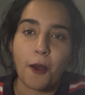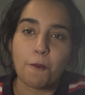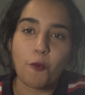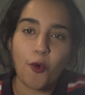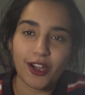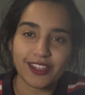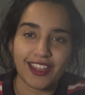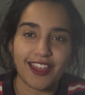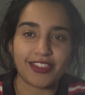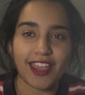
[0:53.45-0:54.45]
more
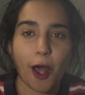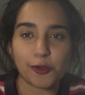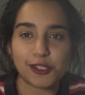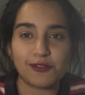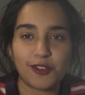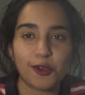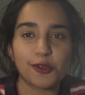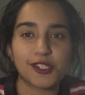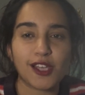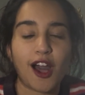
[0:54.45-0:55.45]
than 1,000
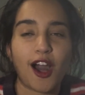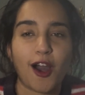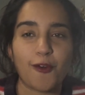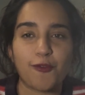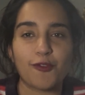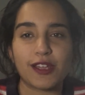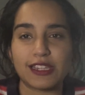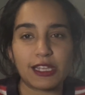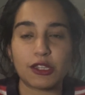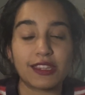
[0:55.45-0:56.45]
views
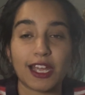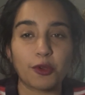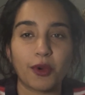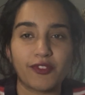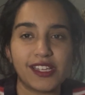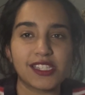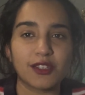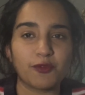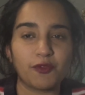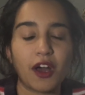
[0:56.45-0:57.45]
that to a
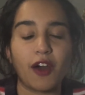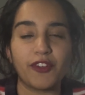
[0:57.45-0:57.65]
recent